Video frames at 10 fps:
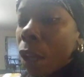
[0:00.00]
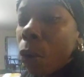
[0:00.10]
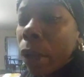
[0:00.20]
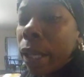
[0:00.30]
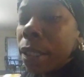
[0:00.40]

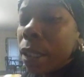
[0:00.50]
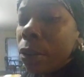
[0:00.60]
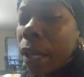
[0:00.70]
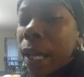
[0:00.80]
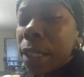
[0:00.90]
Okay, see you
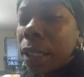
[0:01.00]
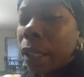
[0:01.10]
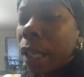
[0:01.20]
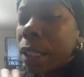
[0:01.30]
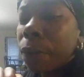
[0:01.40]
guys in the
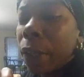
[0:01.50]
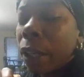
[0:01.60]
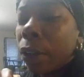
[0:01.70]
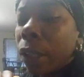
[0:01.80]
next video.